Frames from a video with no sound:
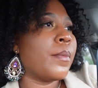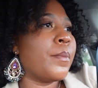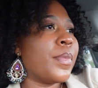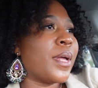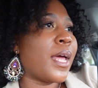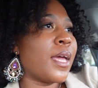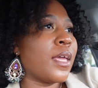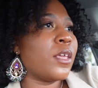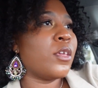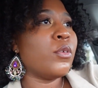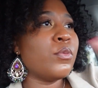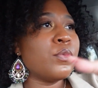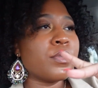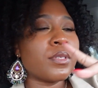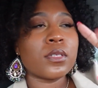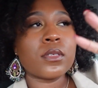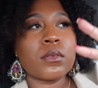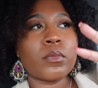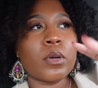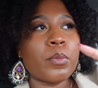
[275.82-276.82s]
but I
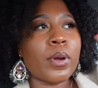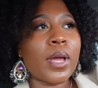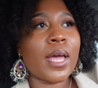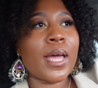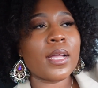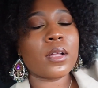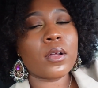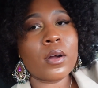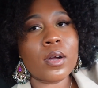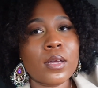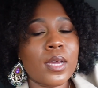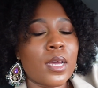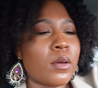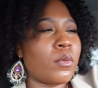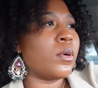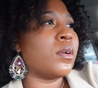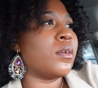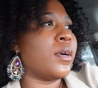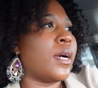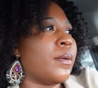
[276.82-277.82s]
used, remember I had got,
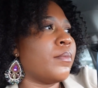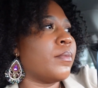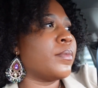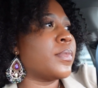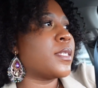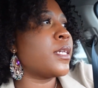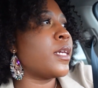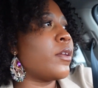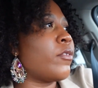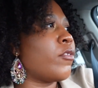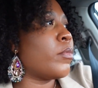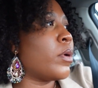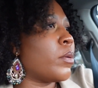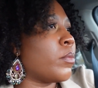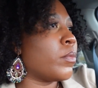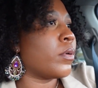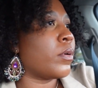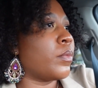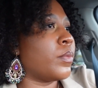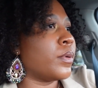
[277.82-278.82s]
well, I'm saying
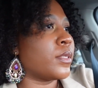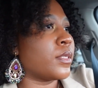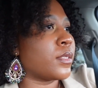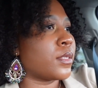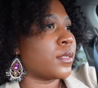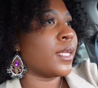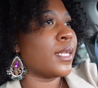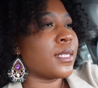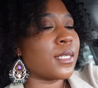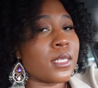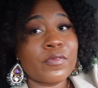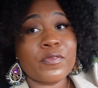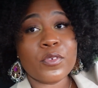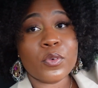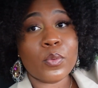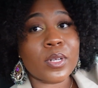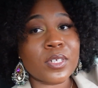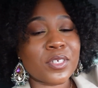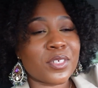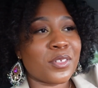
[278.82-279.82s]
remember, but that's if
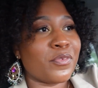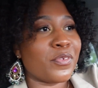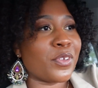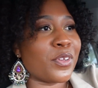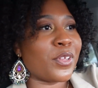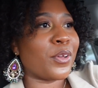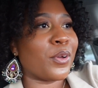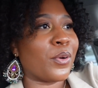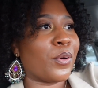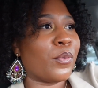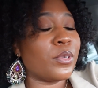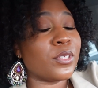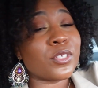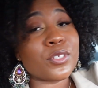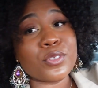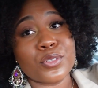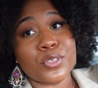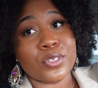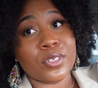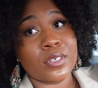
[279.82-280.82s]
you watched the video,
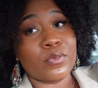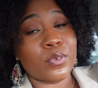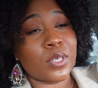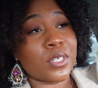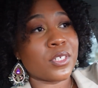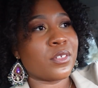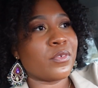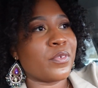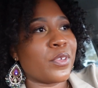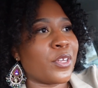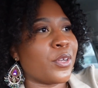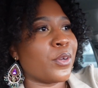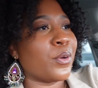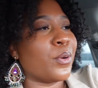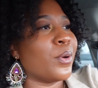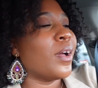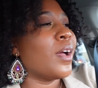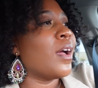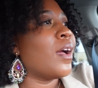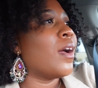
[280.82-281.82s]
which you should have watched the
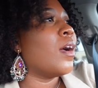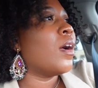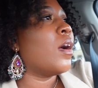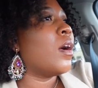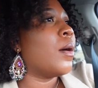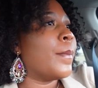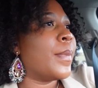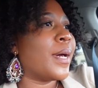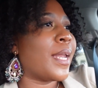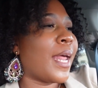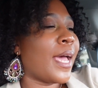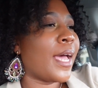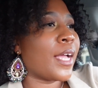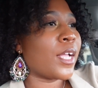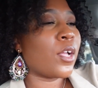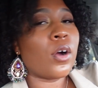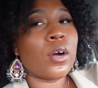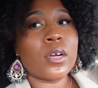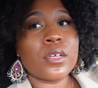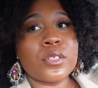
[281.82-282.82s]
video, but I
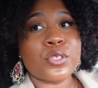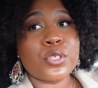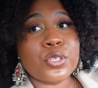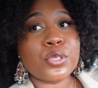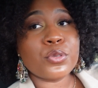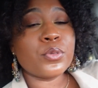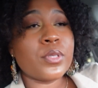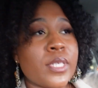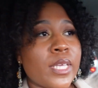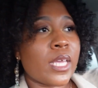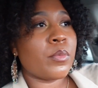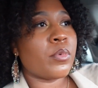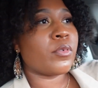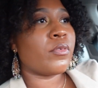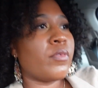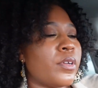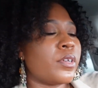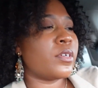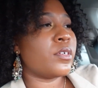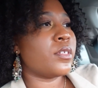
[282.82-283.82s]
had gotten 2 table
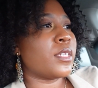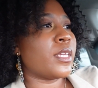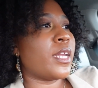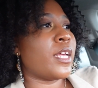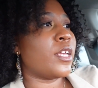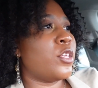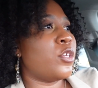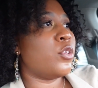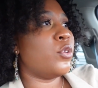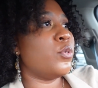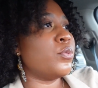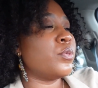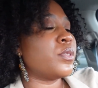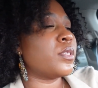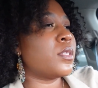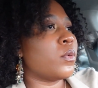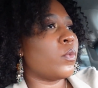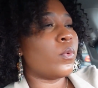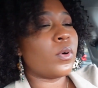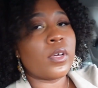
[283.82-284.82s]
runners and I
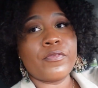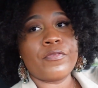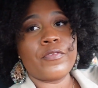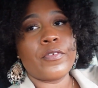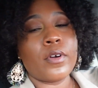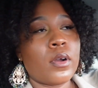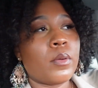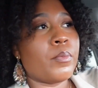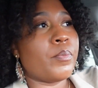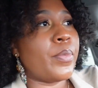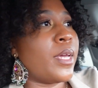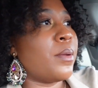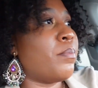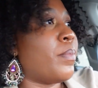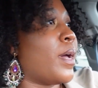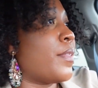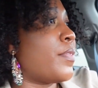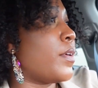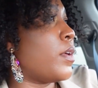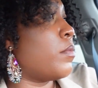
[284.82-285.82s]
used the one from Bed
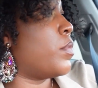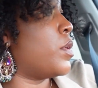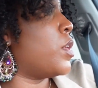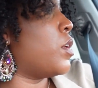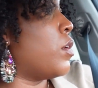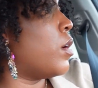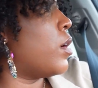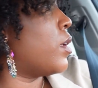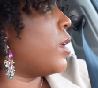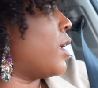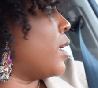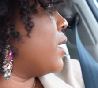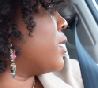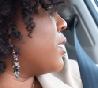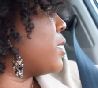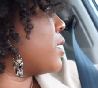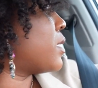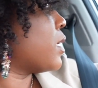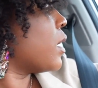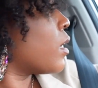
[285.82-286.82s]
Bath and Beyond
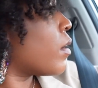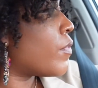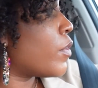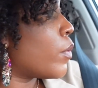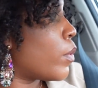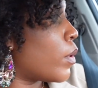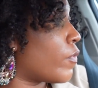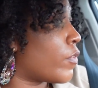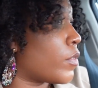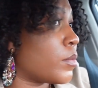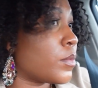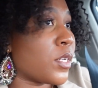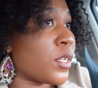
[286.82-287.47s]
instead of the one from